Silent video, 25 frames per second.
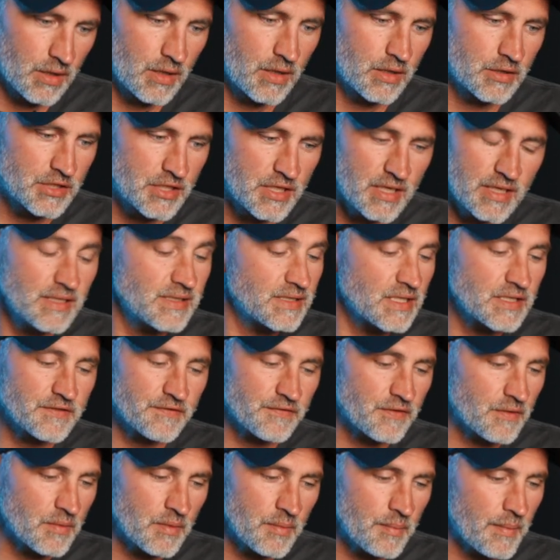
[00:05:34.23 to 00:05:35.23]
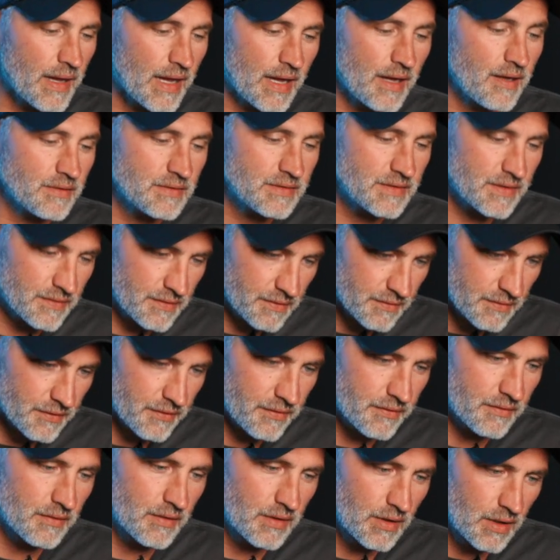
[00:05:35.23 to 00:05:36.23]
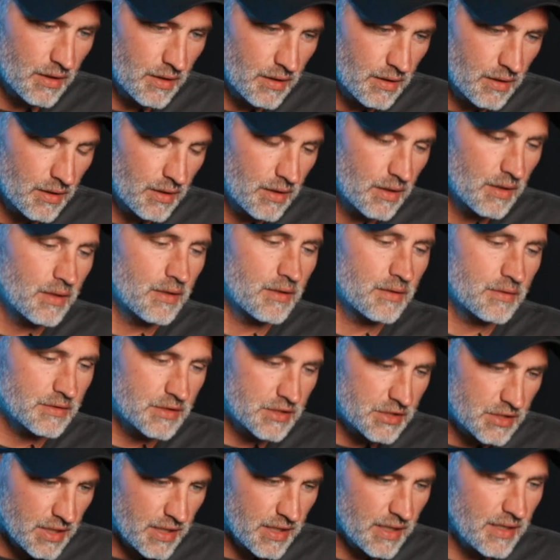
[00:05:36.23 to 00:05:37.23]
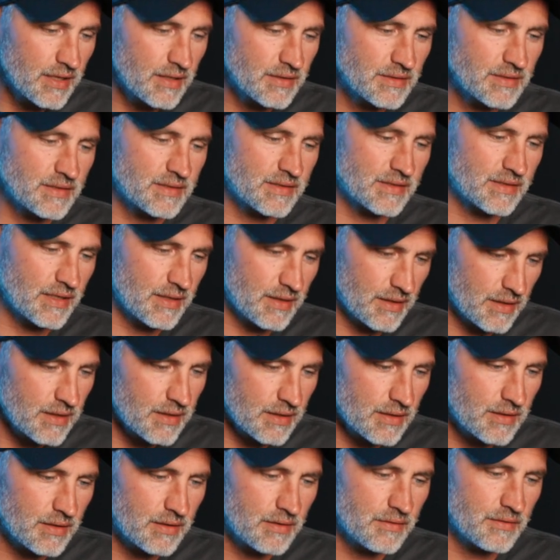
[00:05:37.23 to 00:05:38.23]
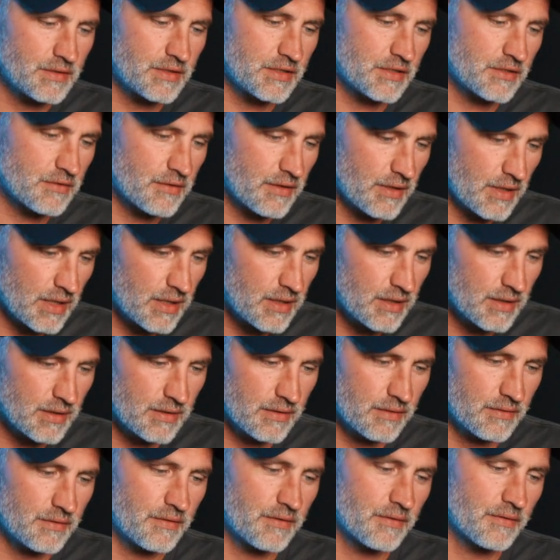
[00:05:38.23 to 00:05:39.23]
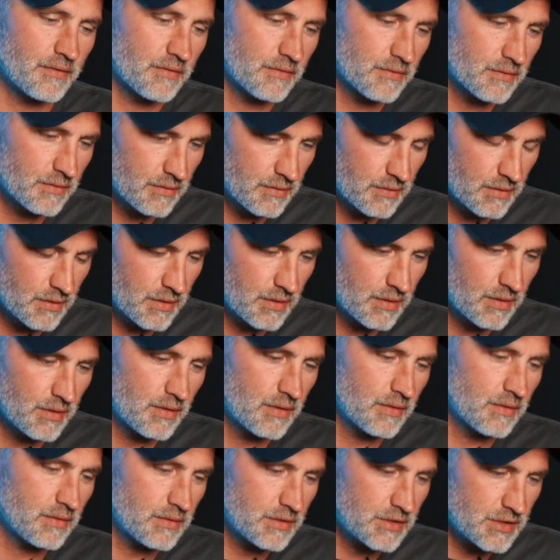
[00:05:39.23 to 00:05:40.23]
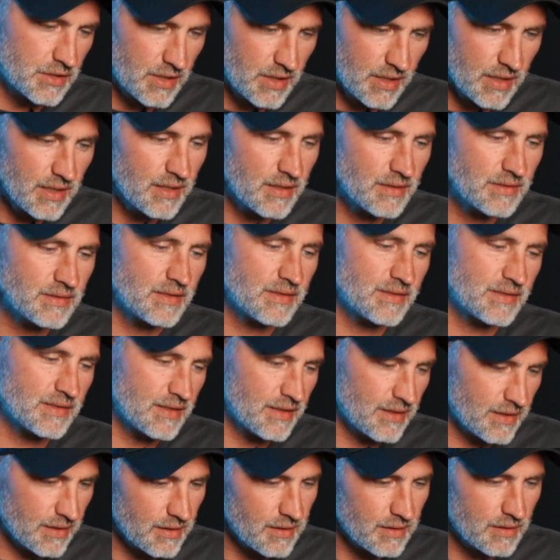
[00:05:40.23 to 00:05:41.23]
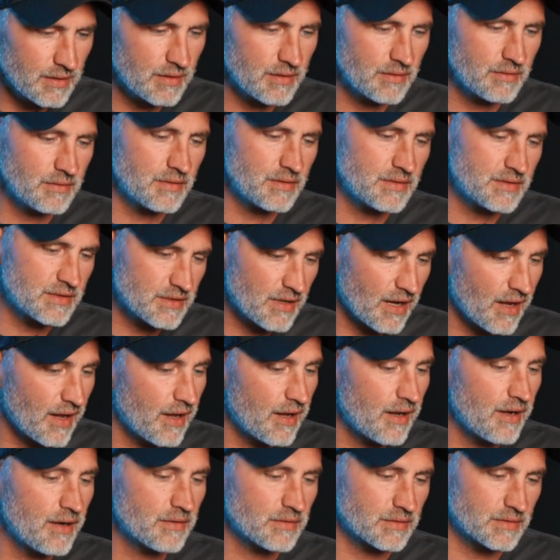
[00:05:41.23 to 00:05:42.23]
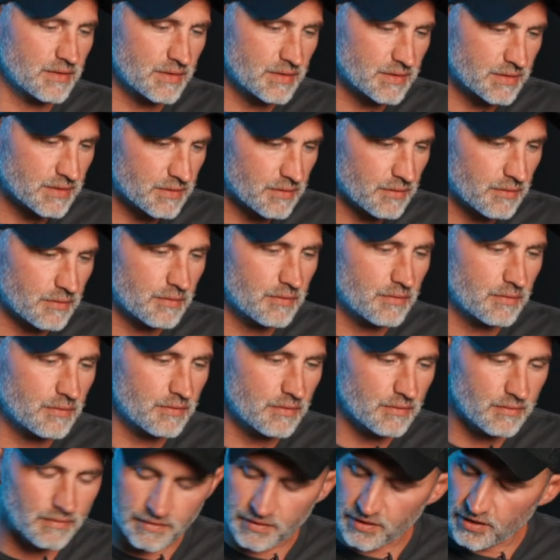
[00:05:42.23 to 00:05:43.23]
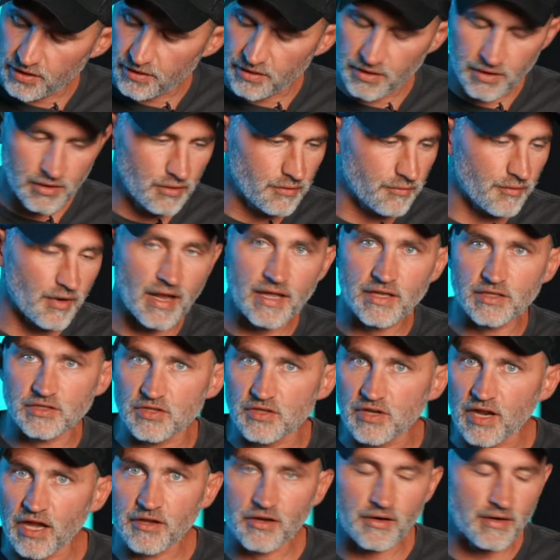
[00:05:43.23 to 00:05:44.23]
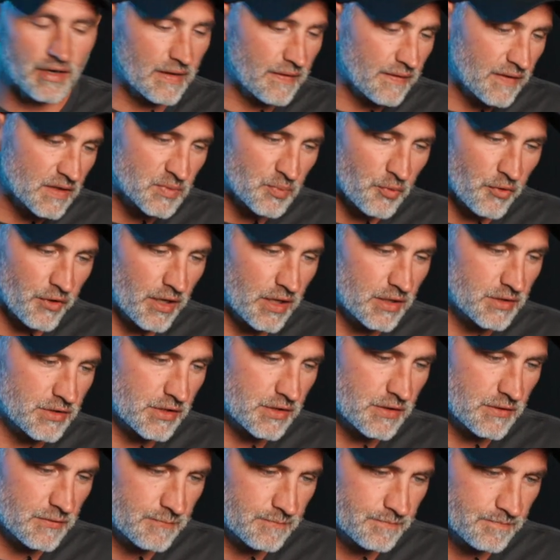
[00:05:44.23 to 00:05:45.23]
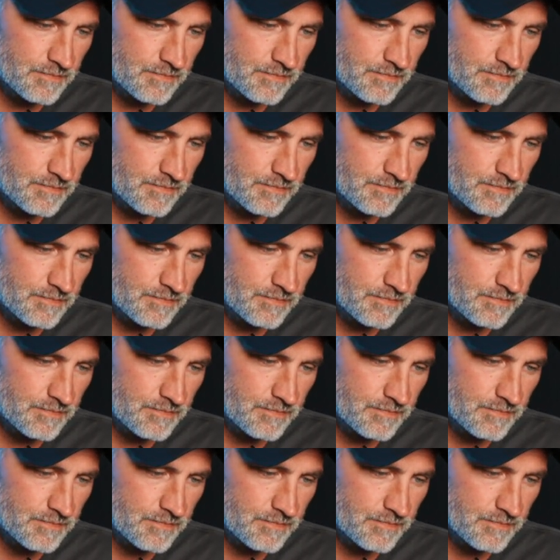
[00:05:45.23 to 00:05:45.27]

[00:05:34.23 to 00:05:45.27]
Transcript: Jesus from the mountains, Jesus in the streets, Jesus in the darkness, so. Right? So now you're in this bridge.